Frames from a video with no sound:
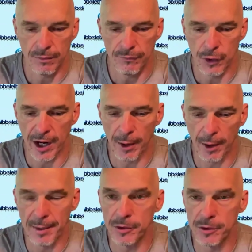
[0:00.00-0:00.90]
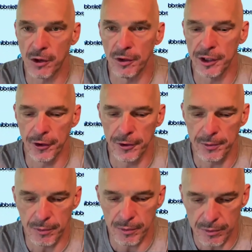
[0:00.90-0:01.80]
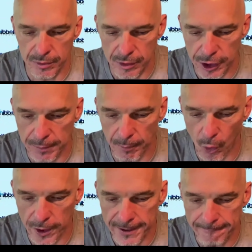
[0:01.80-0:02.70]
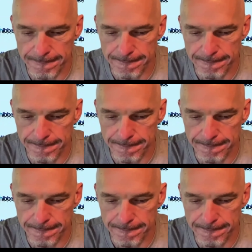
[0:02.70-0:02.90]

if you're in our members only group good morning